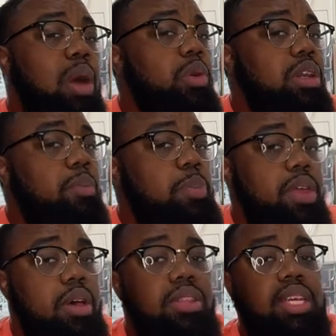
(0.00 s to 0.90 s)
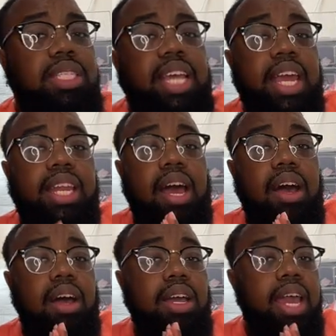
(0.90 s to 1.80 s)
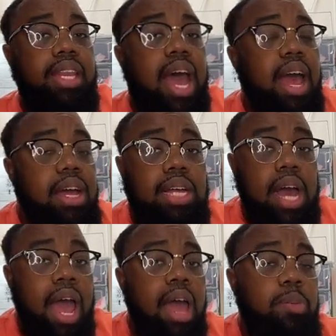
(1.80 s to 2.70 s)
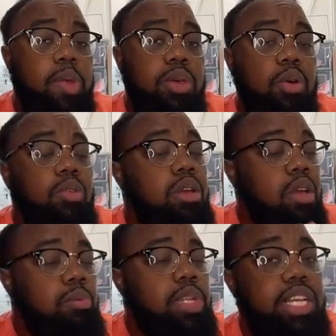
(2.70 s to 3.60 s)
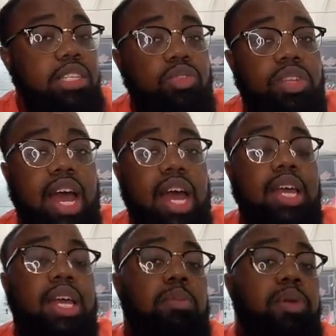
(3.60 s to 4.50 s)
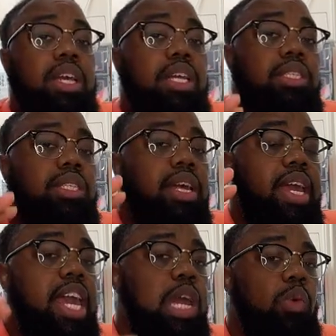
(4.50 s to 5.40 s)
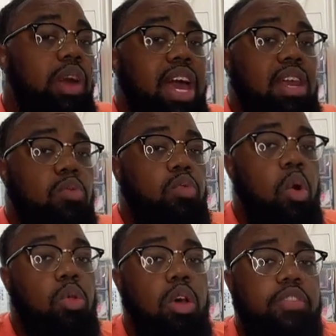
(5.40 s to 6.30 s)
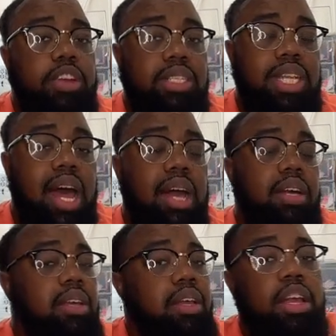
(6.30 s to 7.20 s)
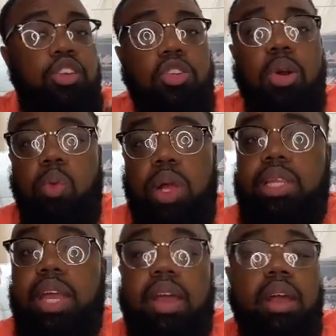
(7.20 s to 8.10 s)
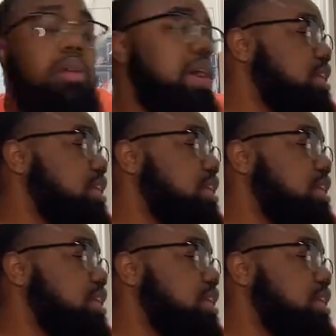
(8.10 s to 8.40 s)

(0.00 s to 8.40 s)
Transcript: not want to peel this at hot peel. Please do not, because the ink will kind of roll off your sock and you don't want that. All